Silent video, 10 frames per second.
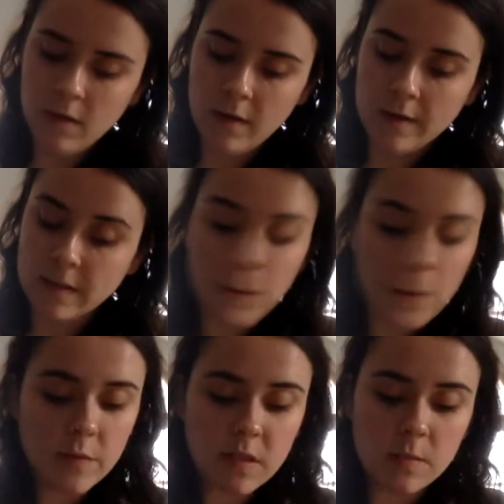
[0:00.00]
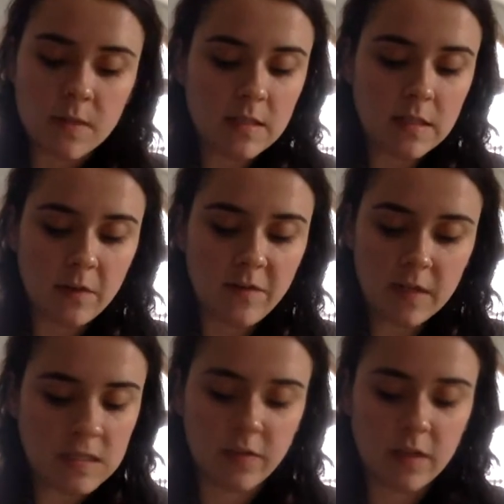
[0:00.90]
Suppose the midsummer
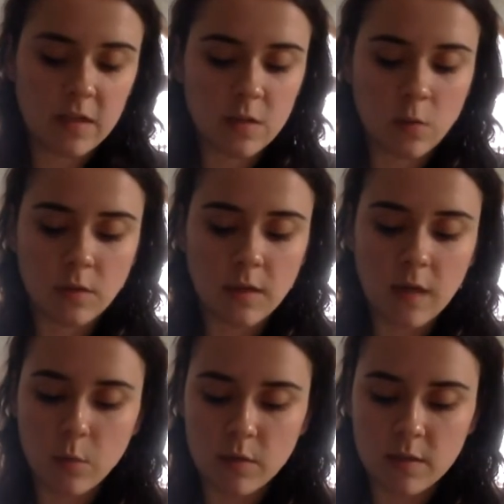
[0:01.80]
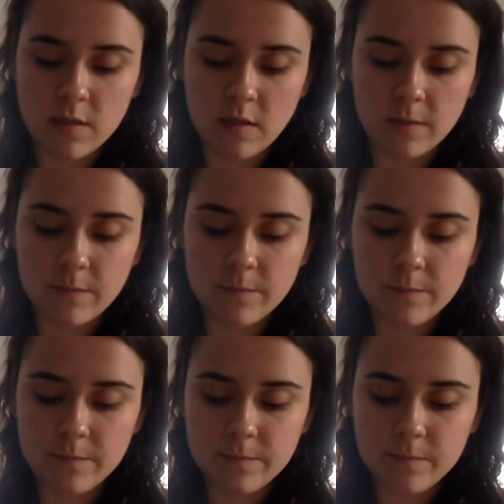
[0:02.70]
festivities only come once a year.
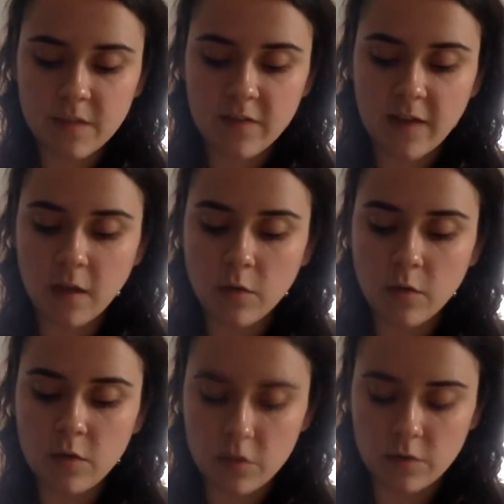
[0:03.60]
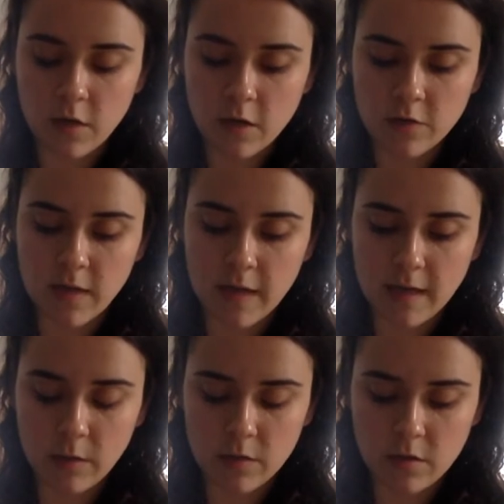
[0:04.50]
If I go too, then Audra and I
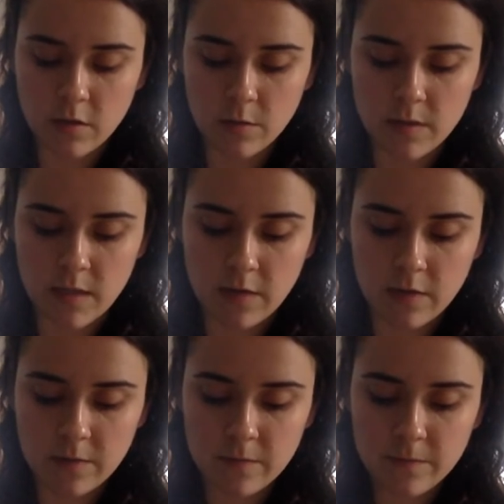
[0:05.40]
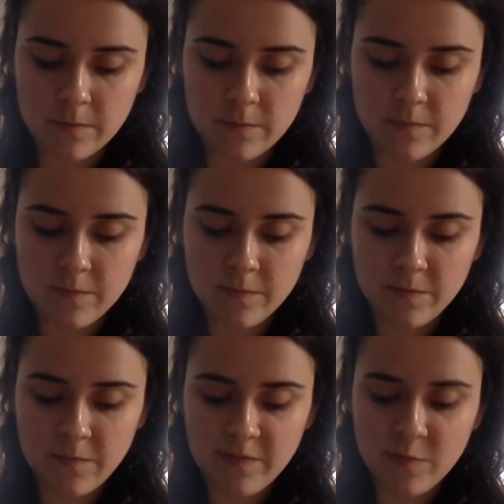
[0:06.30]
can return home together.
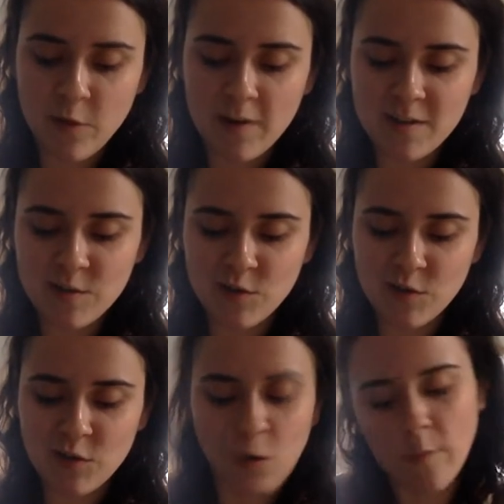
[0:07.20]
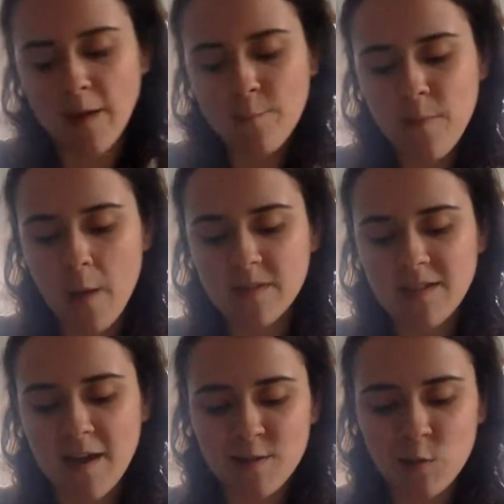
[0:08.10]
From where he stood in the doorway, Papa's
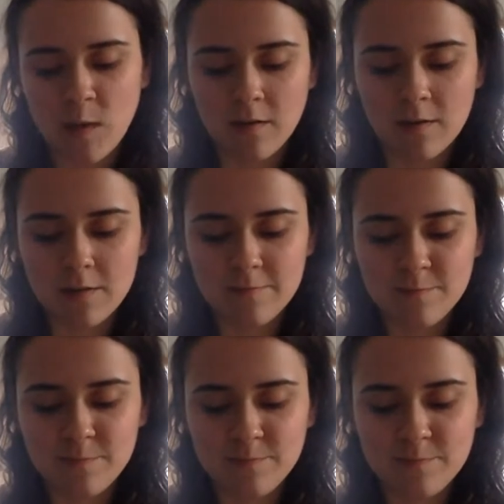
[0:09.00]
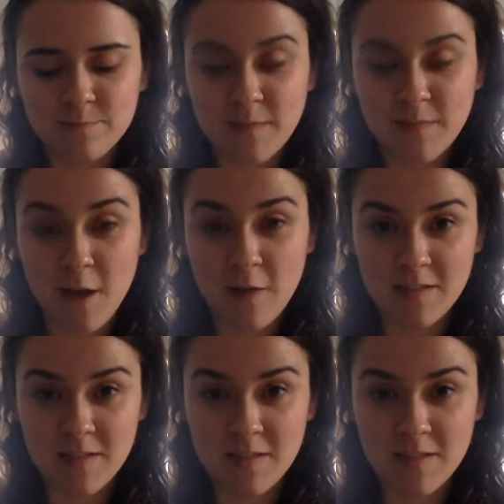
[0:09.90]
eyes twinkled. They often did.